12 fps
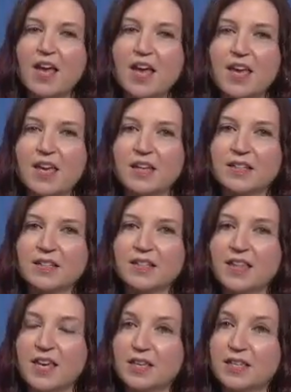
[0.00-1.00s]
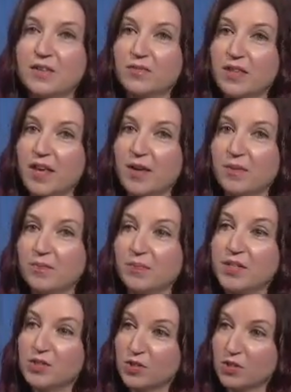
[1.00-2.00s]
And they give them
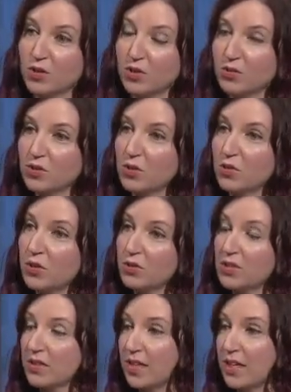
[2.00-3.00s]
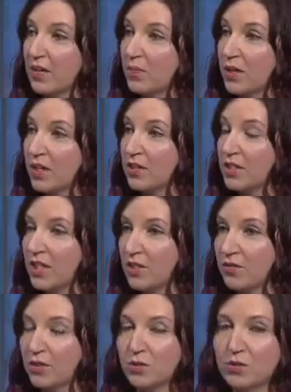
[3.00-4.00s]
business clothes, so clothes that they can wear to
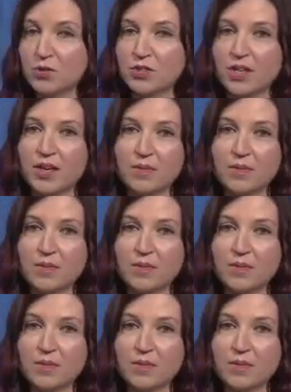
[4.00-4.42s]
interviews,